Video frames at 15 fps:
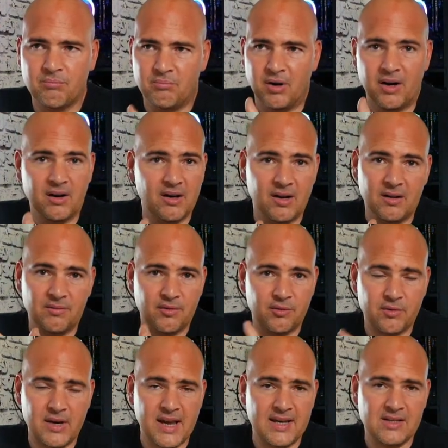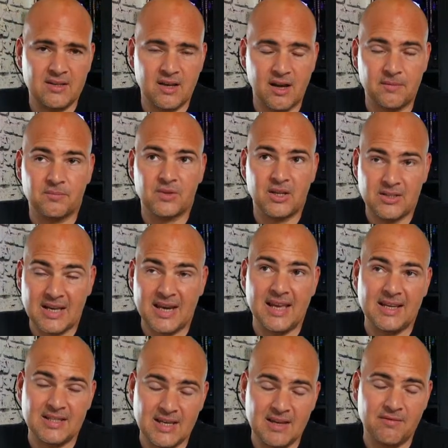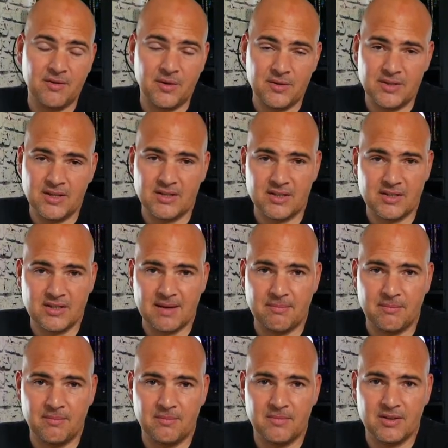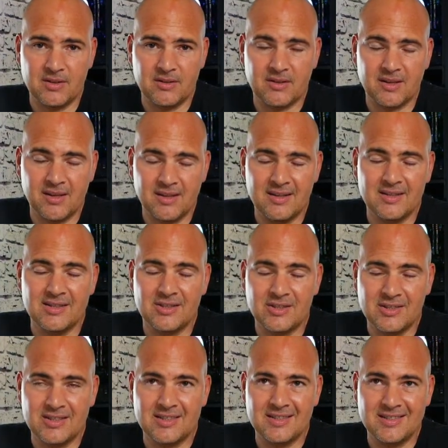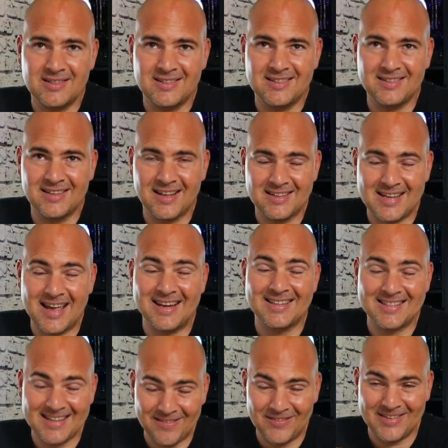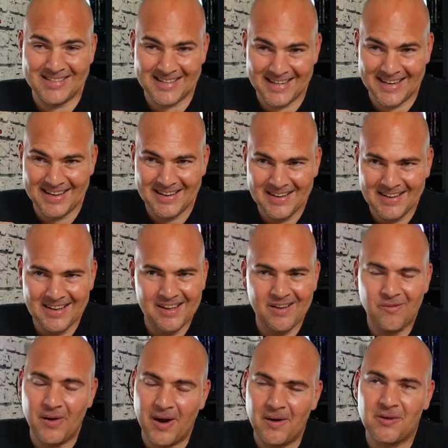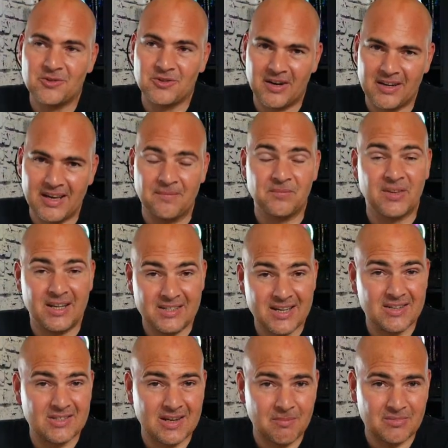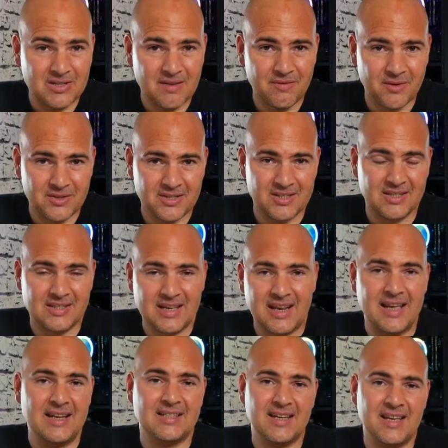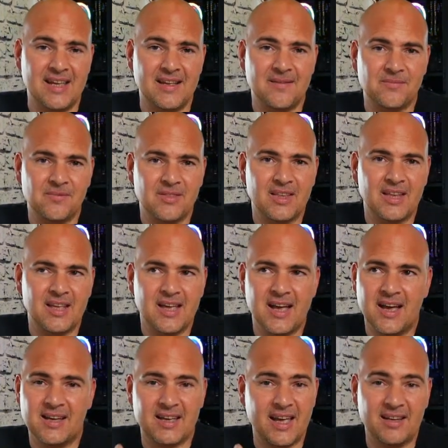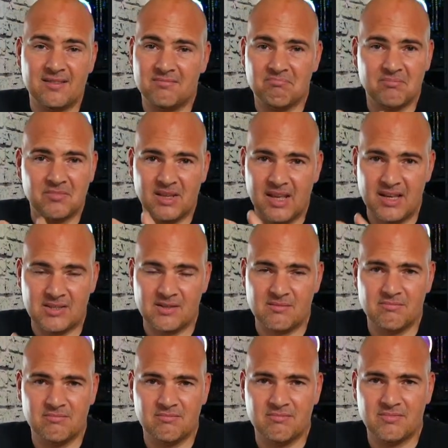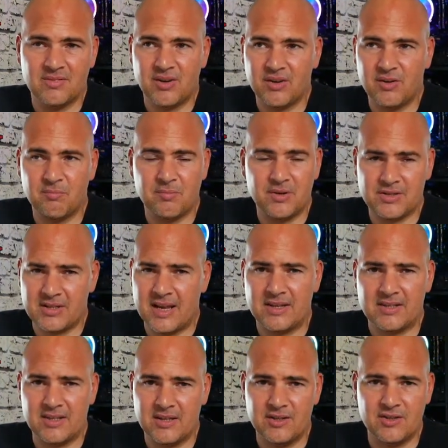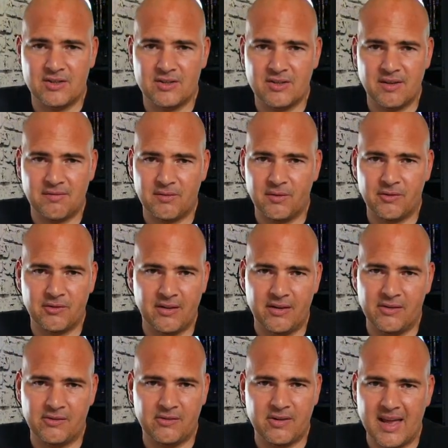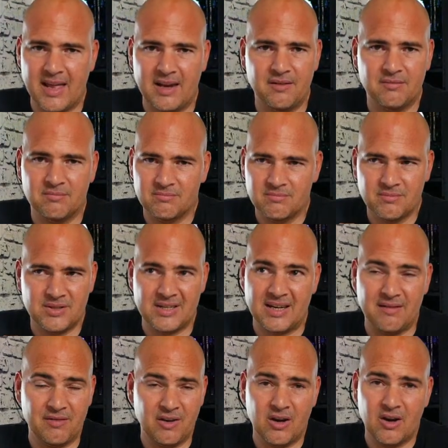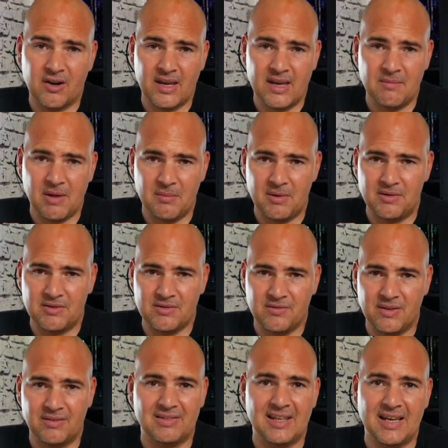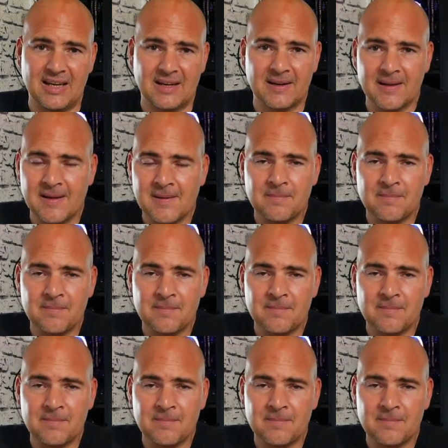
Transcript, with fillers: but 1080 versus a 1070. Right, I'll start again. A 1070 versus a 1080. King. It's kind of percentage differences, 10% if you're lucky, maybe 15